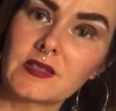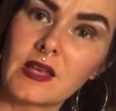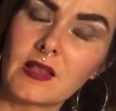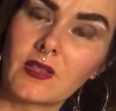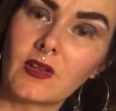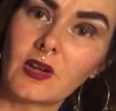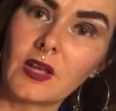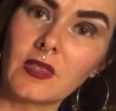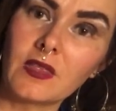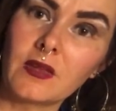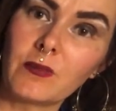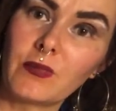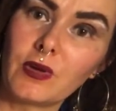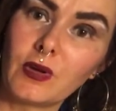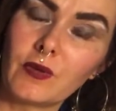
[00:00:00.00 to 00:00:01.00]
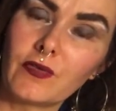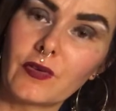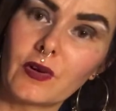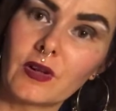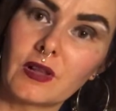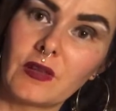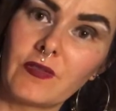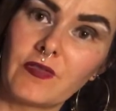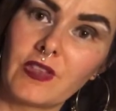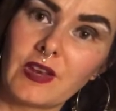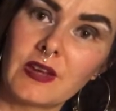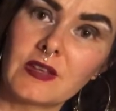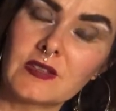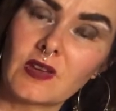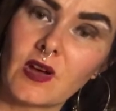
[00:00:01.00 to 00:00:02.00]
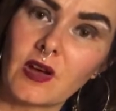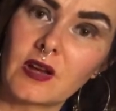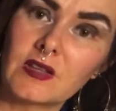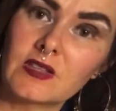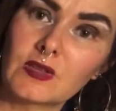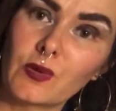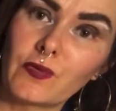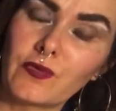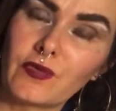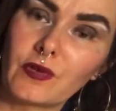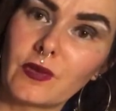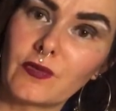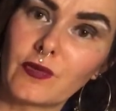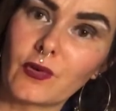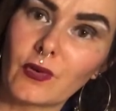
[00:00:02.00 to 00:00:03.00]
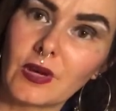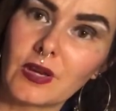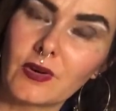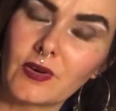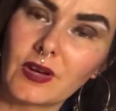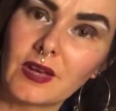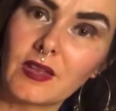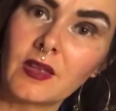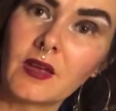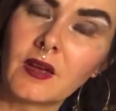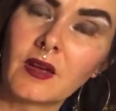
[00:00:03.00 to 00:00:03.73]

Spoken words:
And look at the beautiful cliff that he's on. It's so full of greenery.